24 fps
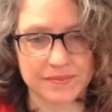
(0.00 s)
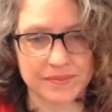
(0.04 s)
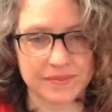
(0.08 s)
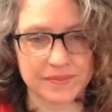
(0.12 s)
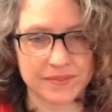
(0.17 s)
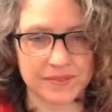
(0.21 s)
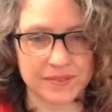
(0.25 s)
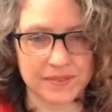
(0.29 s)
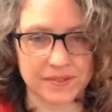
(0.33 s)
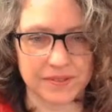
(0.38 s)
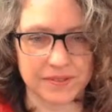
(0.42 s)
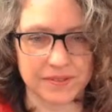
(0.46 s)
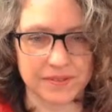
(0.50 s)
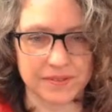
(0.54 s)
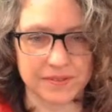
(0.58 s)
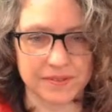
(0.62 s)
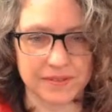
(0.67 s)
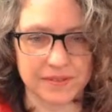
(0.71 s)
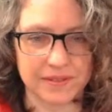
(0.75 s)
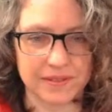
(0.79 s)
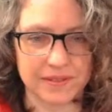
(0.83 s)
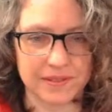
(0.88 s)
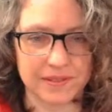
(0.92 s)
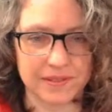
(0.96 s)
So,
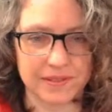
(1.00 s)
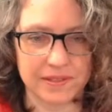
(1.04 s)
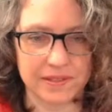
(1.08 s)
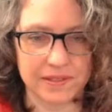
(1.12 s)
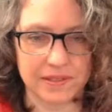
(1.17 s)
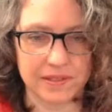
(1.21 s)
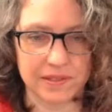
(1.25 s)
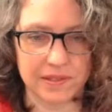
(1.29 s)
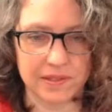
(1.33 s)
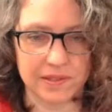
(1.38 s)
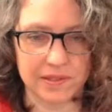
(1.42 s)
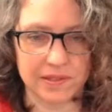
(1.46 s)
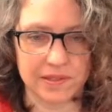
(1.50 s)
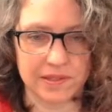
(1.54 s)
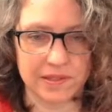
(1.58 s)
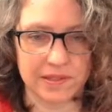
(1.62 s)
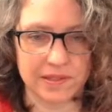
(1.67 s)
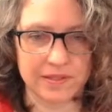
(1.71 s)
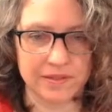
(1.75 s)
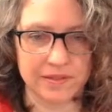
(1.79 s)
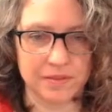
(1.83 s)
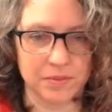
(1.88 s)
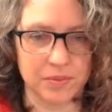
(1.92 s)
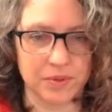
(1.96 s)

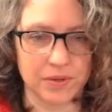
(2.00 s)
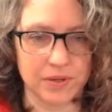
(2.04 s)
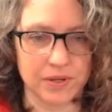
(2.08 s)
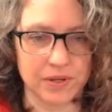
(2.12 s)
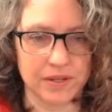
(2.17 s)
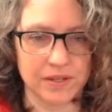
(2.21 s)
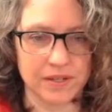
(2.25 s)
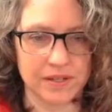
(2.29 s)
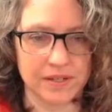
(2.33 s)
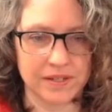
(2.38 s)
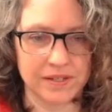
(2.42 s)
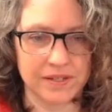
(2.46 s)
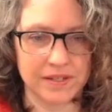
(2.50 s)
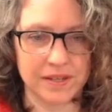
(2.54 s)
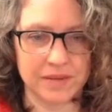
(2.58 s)
that's important.